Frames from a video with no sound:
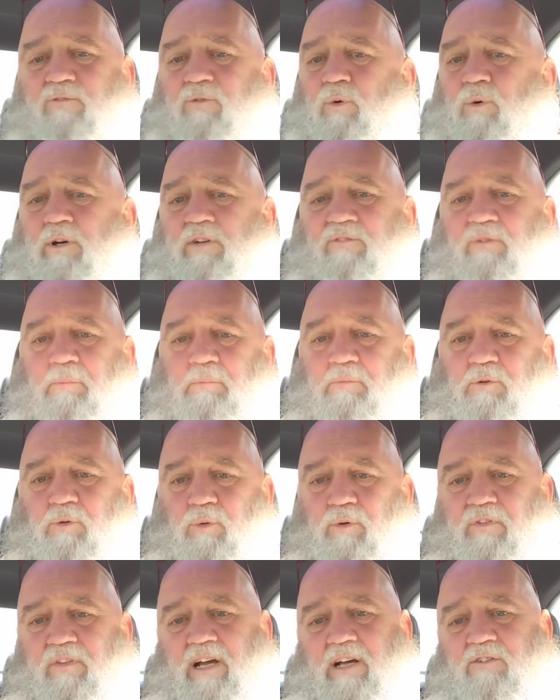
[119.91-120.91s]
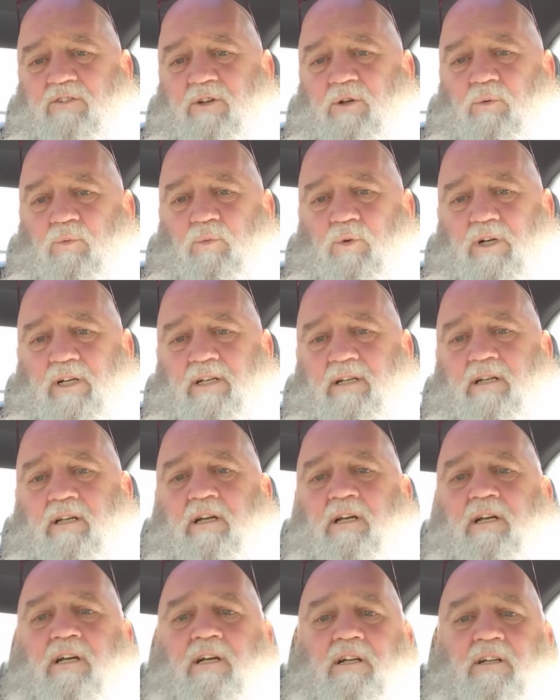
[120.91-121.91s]
Florida from 2001
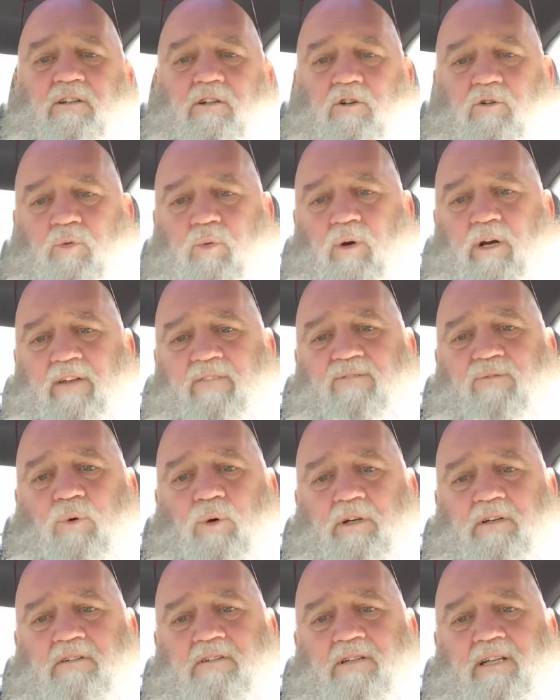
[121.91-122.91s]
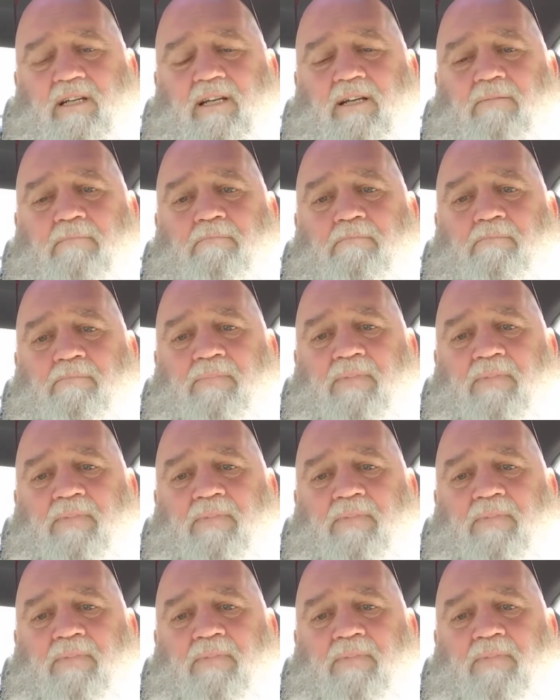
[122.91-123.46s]
to 2014.